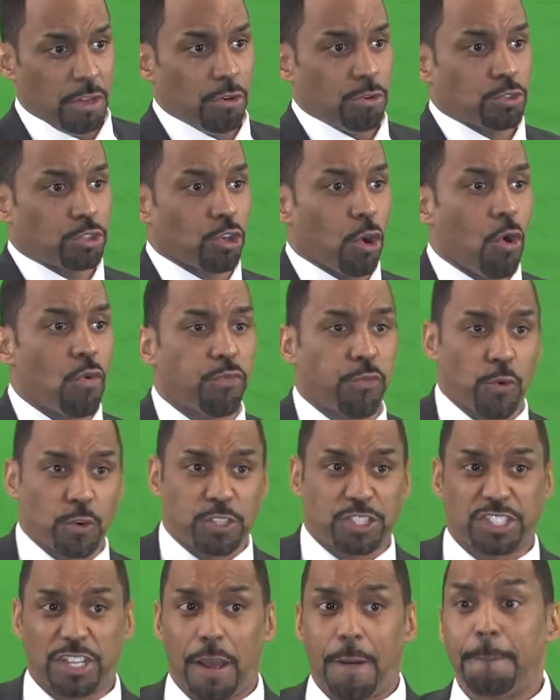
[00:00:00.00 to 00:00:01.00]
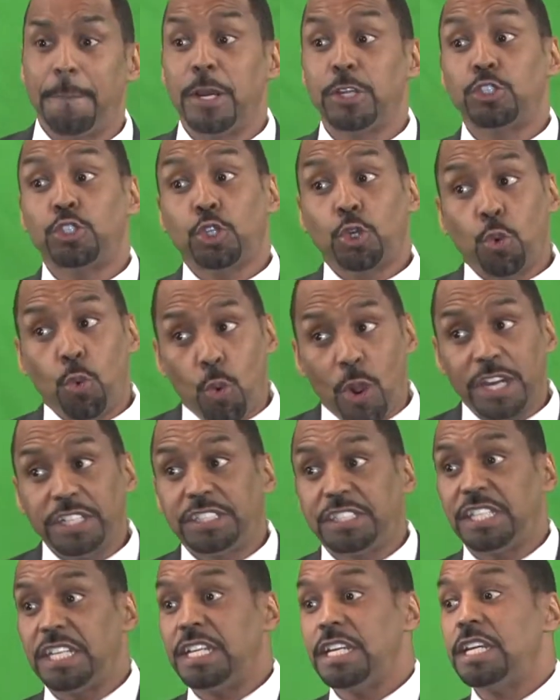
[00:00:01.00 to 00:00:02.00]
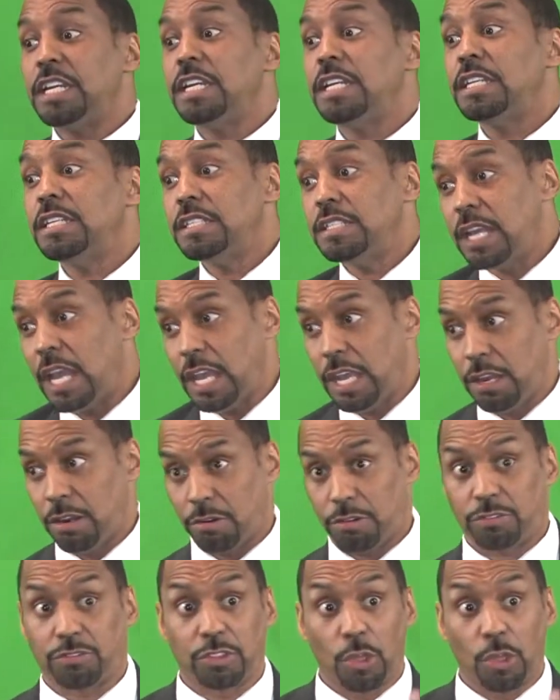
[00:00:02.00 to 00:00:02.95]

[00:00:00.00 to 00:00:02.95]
So, for some 20 years,